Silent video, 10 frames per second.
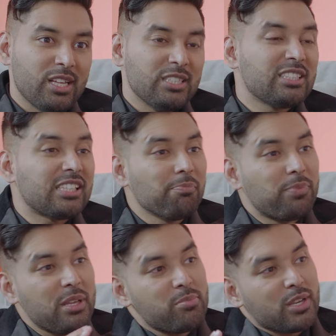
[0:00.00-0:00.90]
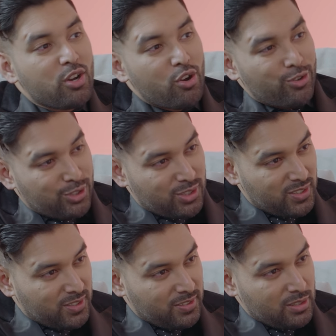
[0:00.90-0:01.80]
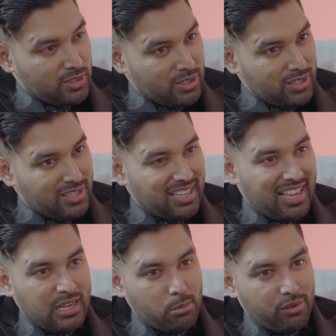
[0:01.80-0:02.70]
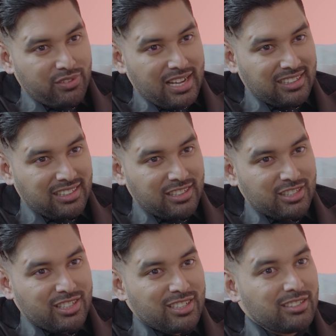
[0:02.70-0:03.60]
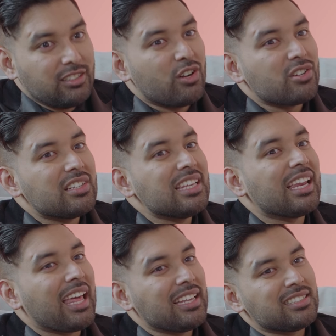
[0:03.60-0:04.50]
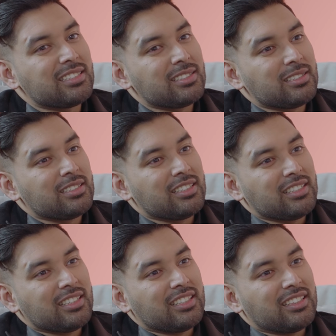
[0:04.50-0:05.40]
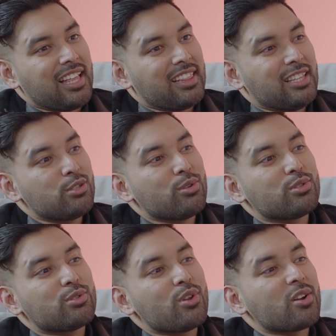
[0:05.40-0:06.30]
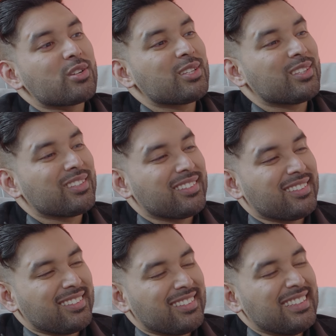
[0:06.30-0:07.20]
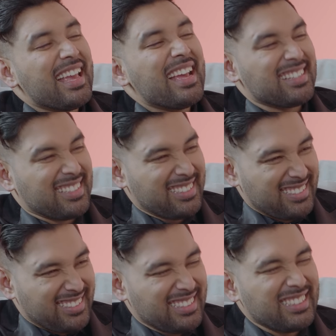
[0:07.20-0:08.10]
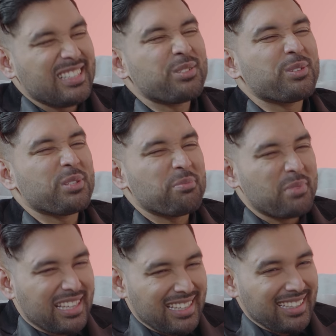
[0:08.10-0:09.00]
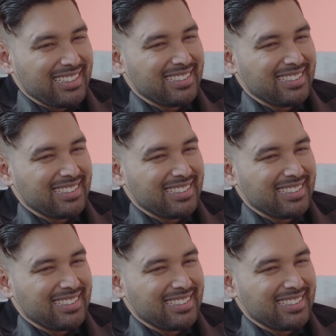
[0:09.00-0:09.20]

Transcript: simply because the kingdom of darkness did not realize that this was not the end. This was the beginning.